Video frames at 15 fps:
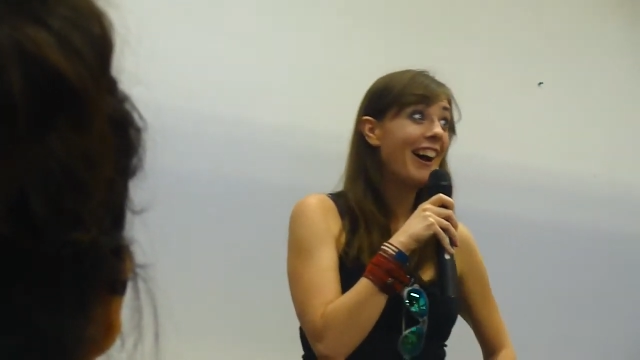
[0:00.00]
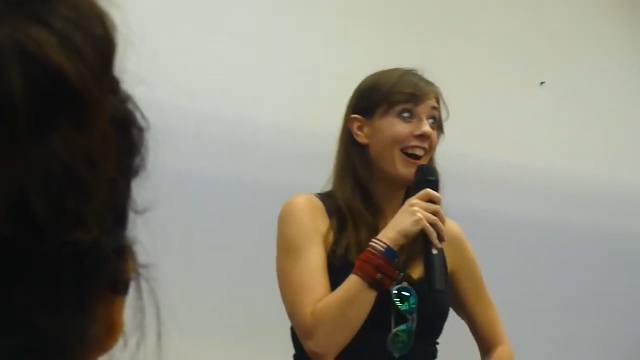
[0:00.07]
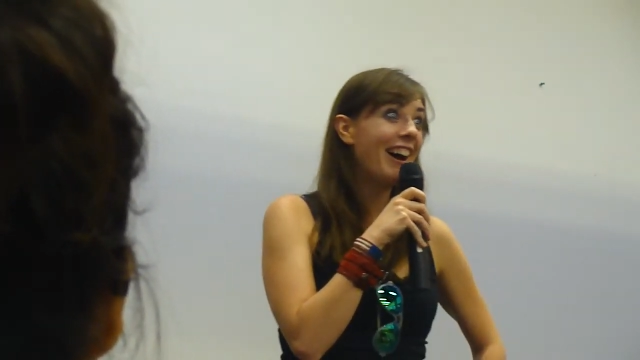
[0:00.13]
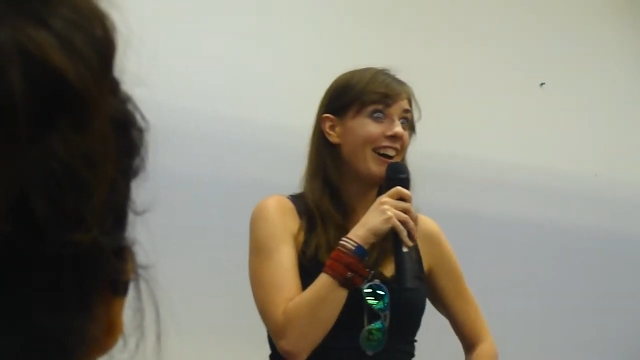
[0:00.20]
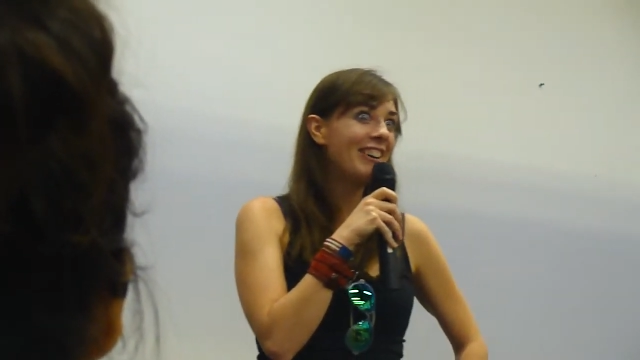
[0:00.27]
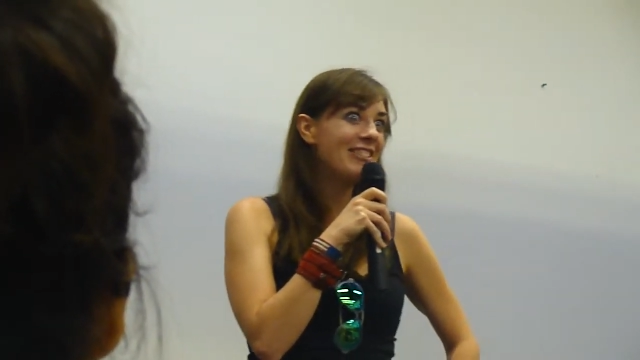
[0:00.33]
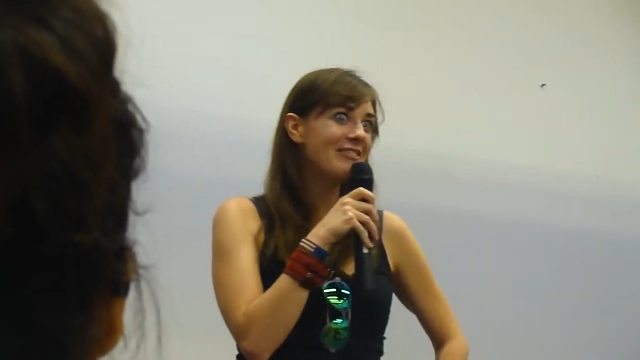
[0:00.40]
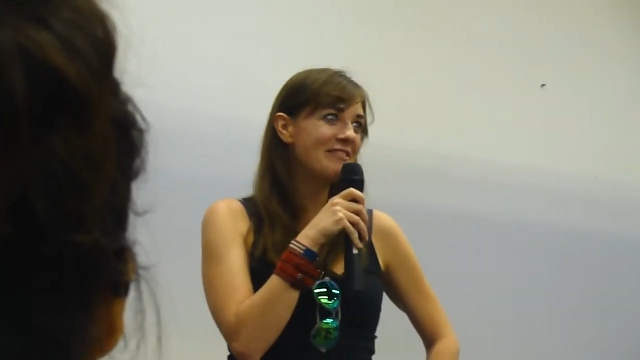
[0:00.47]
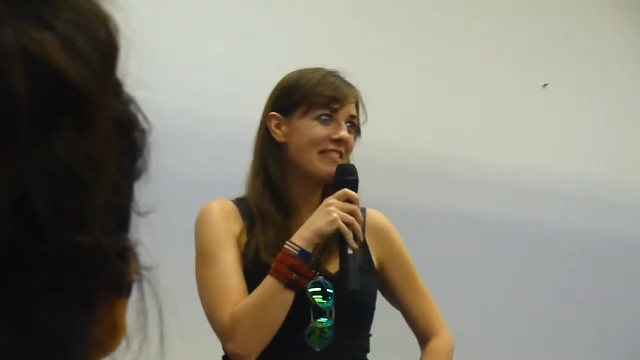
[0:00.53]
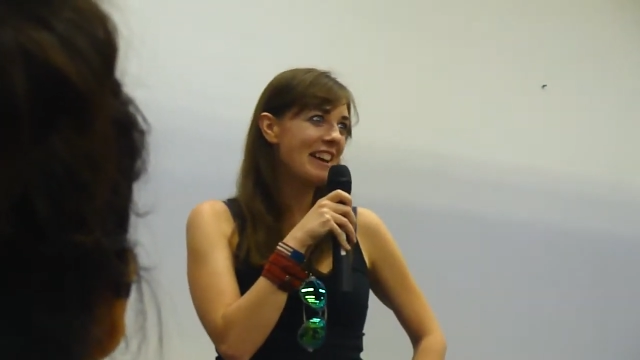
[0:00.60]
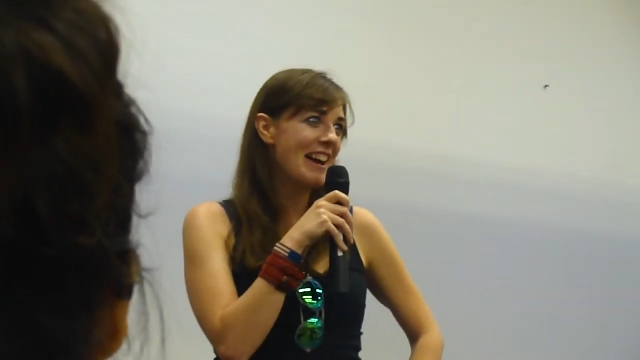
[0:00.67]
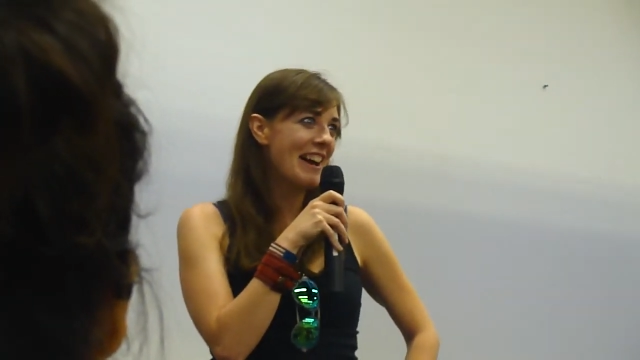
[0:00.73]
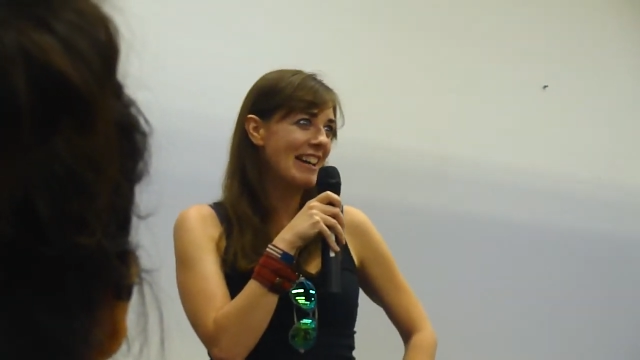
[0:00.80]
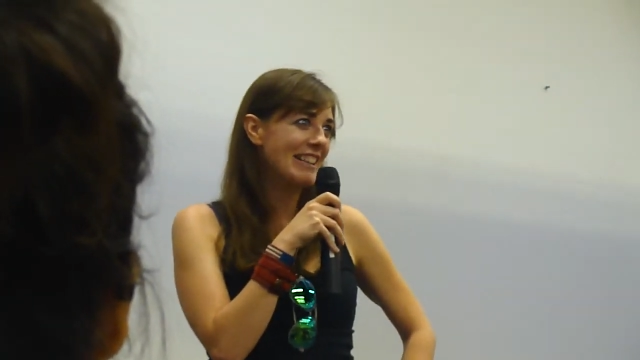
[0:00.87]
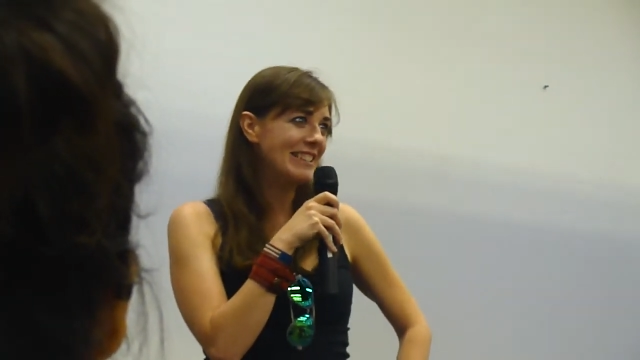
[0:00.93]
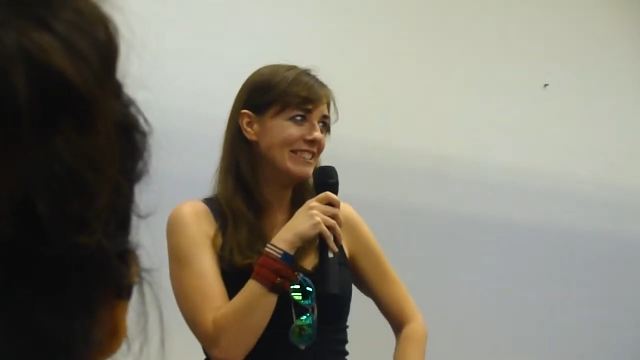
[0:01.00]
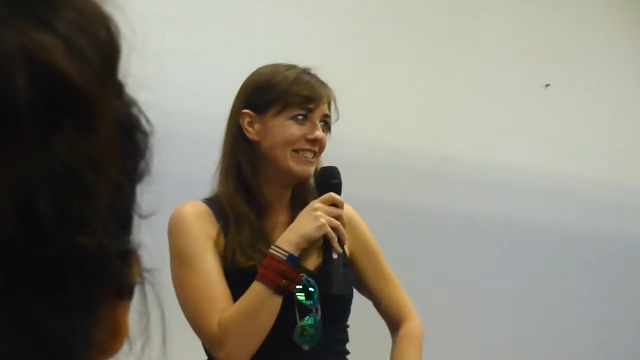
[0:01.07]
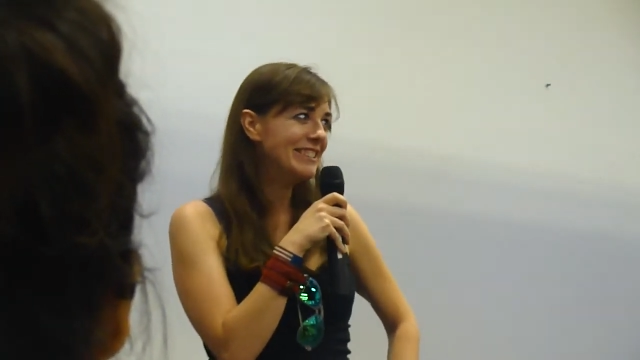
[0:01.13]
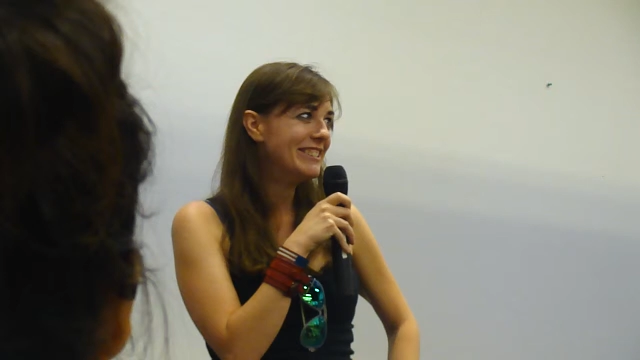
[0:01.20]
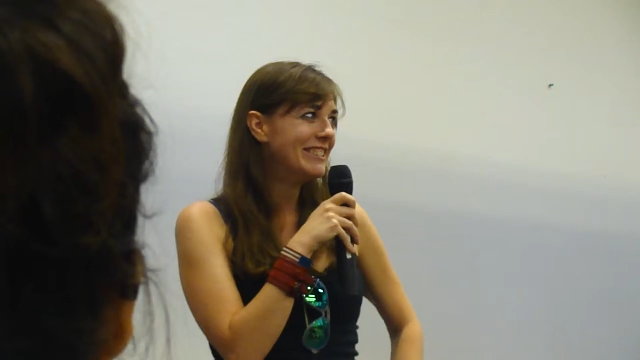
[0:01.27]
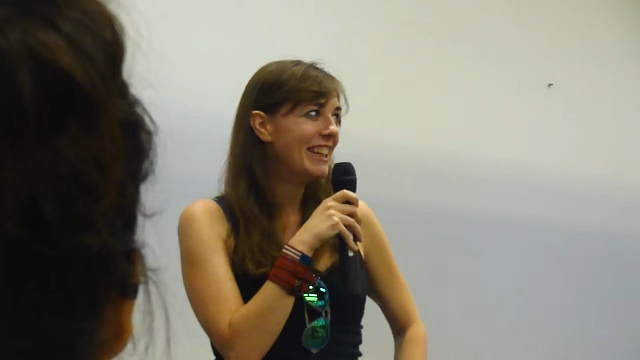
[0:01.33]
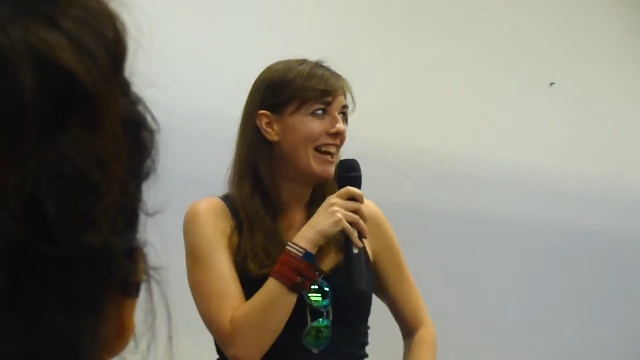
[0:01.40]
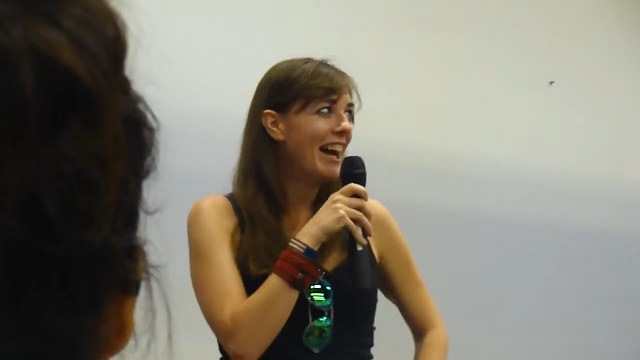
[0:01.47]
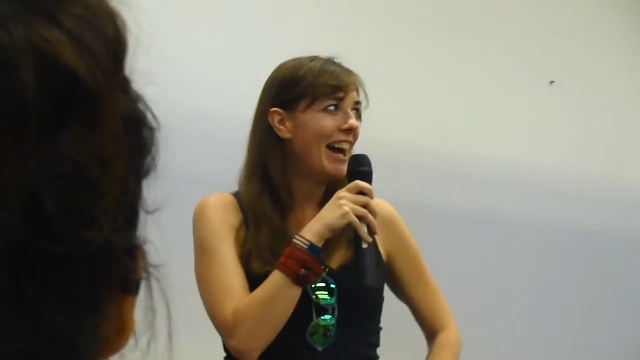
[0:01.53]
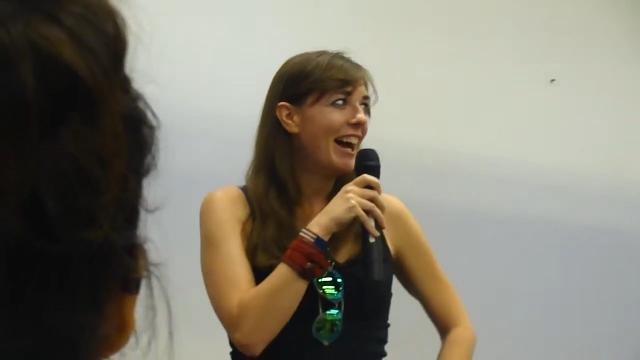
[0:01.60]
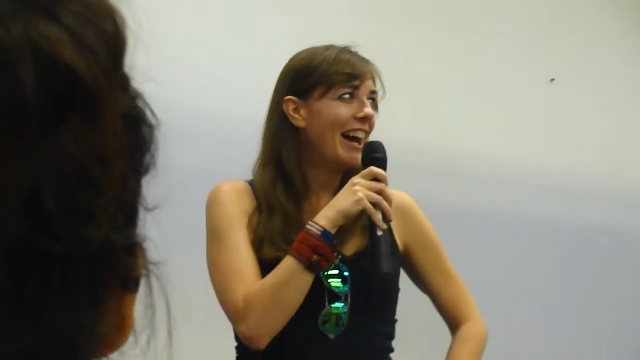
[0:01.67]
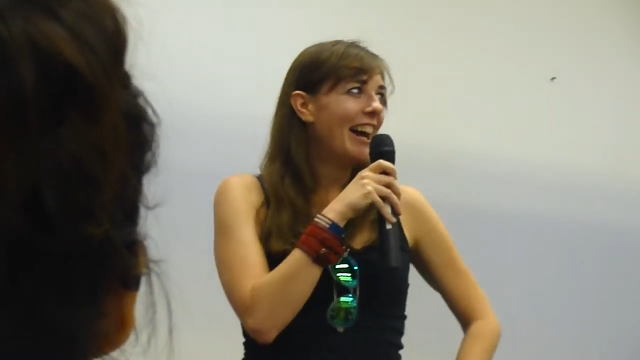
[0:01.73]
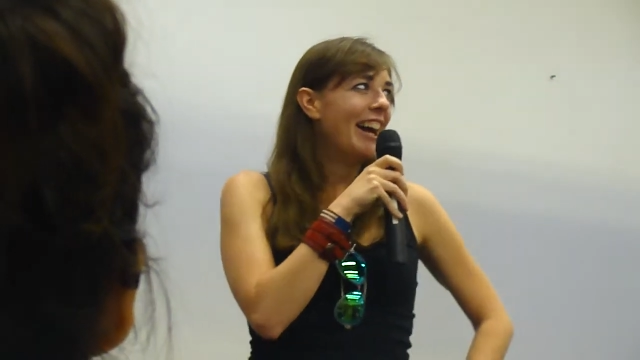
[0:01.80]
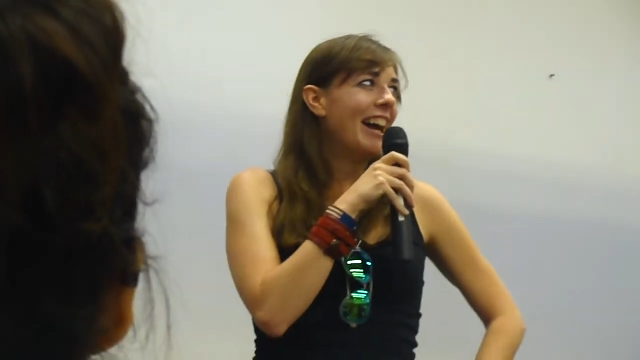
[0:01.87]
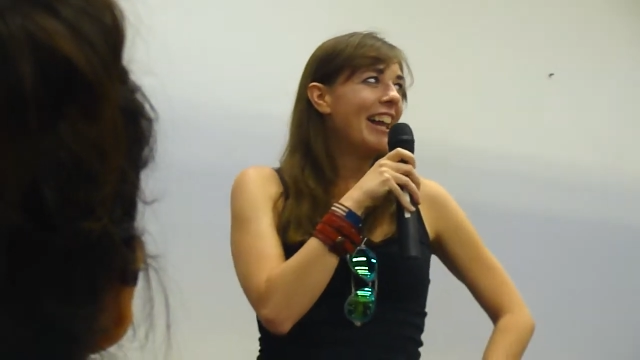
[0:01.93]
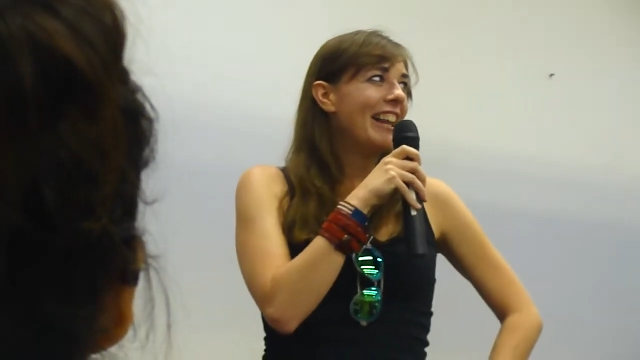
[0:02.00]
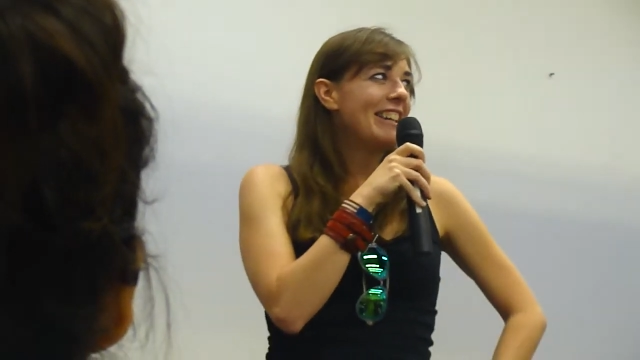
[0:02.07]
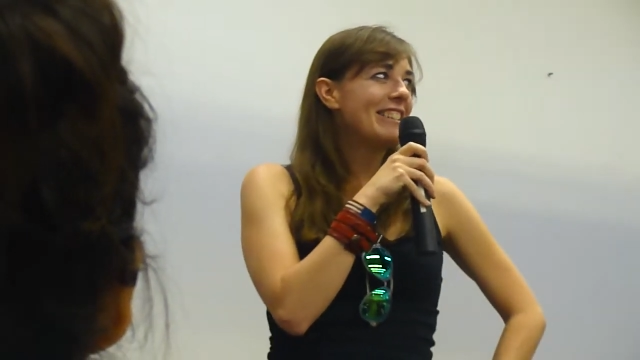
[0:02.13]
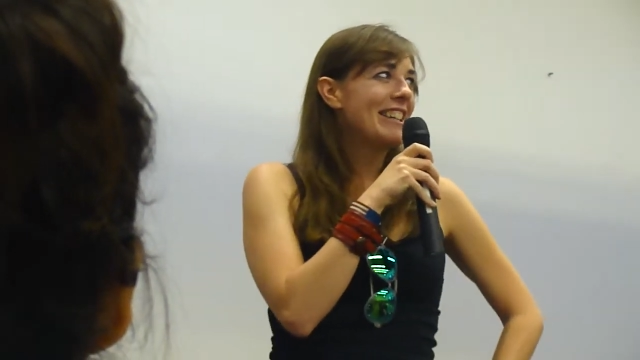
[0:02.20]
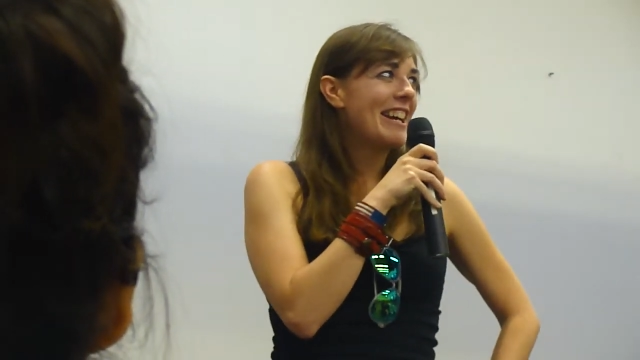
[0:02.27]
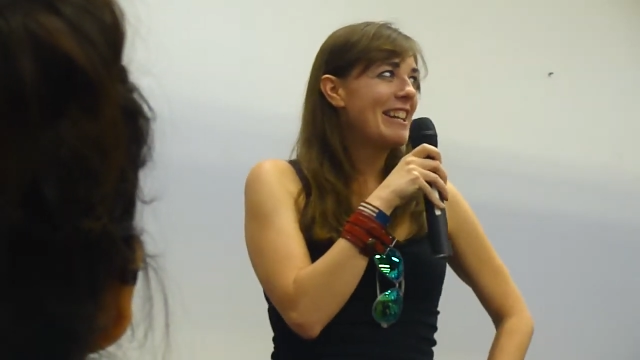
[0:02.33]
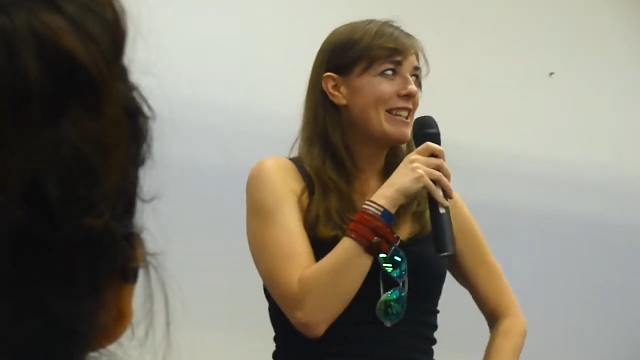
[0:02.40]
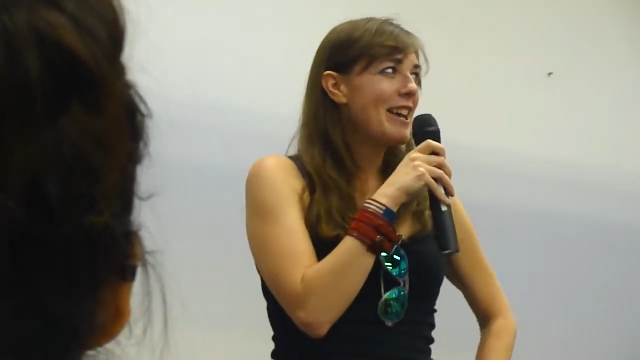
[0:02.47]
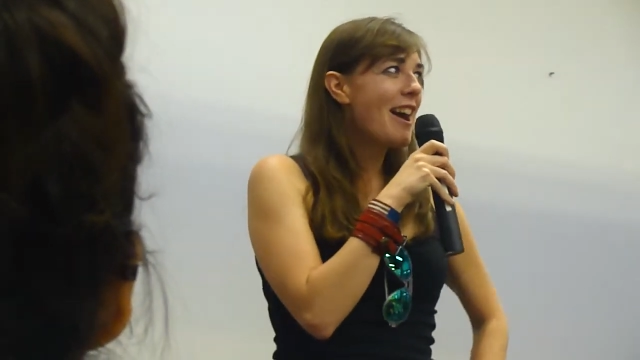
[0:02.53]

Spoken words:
"Oh, bet." They said,